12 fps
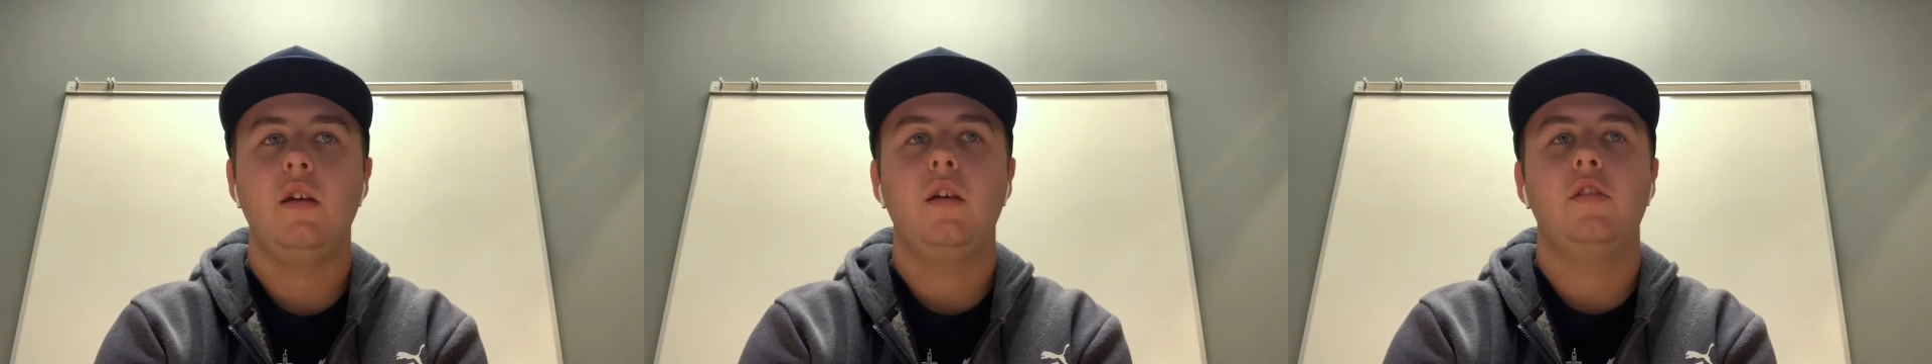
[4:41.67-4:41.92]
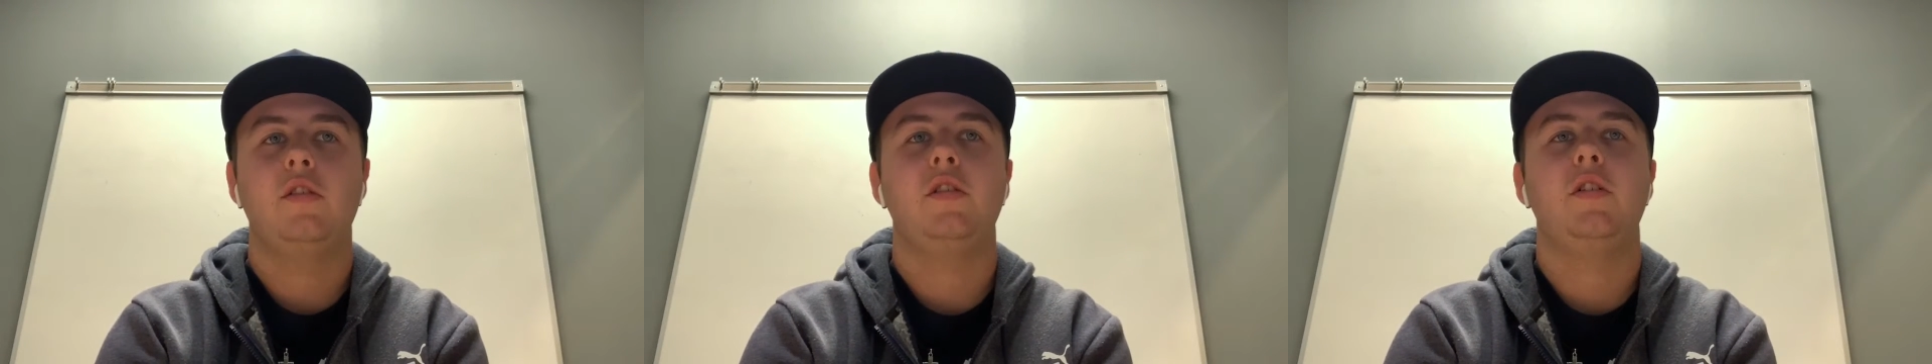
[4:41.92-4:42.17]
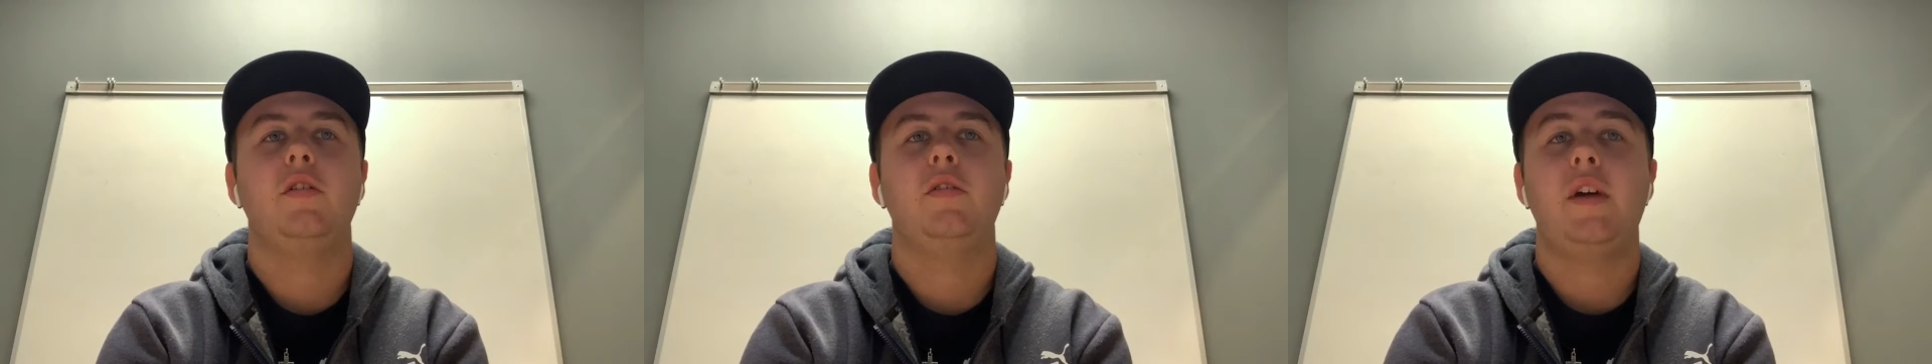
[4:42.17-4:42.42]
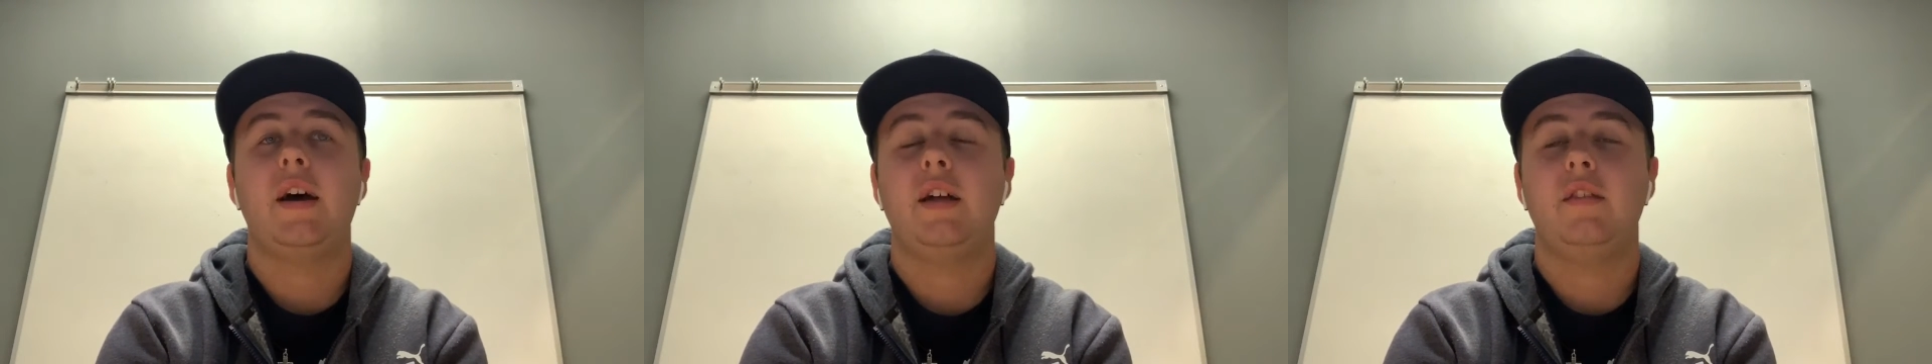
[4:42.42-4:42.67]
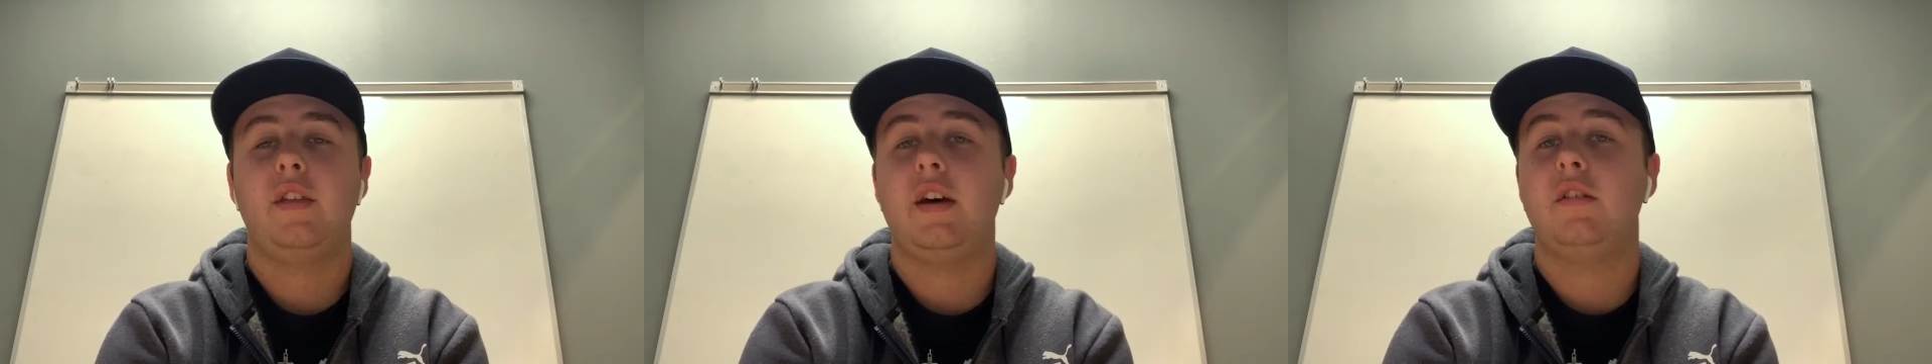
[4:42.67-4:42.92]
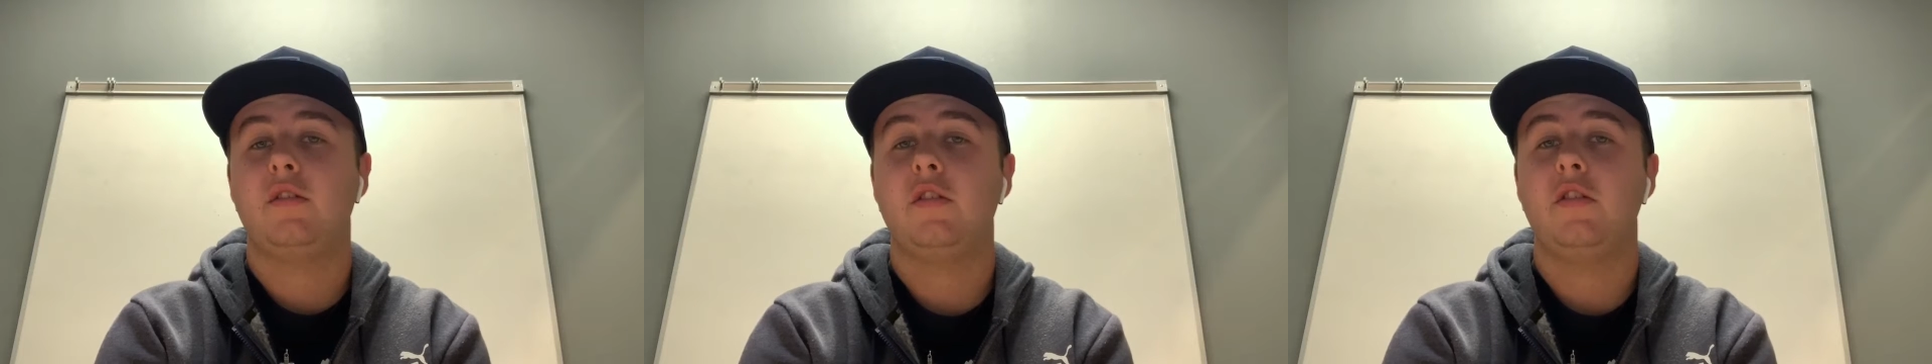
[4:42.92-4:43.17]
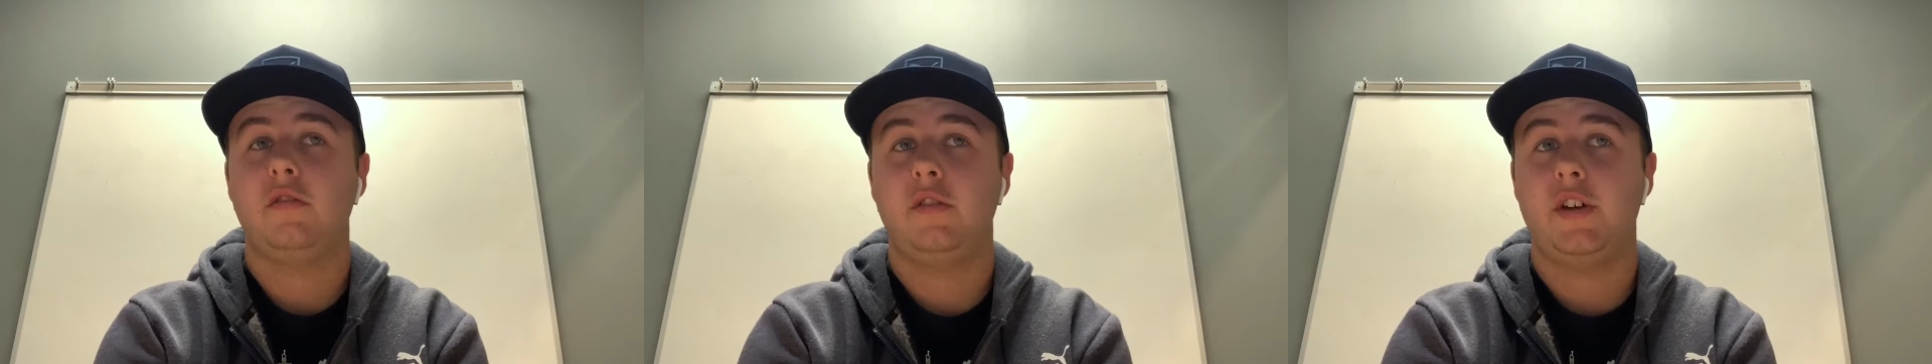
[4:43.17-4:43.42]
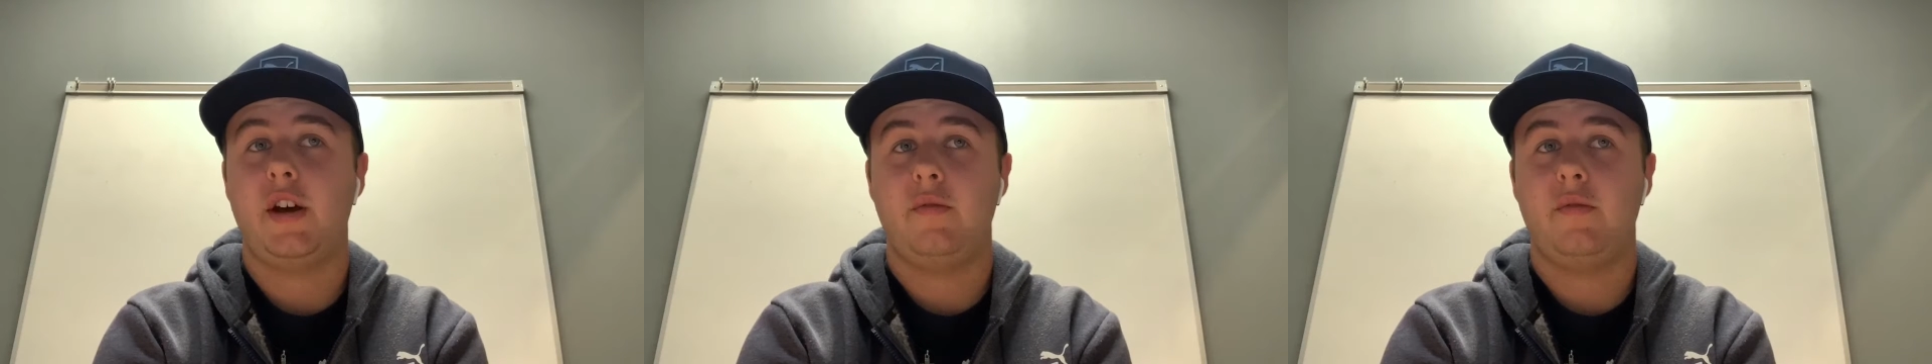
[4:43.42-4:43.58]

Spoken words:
So that's a good sign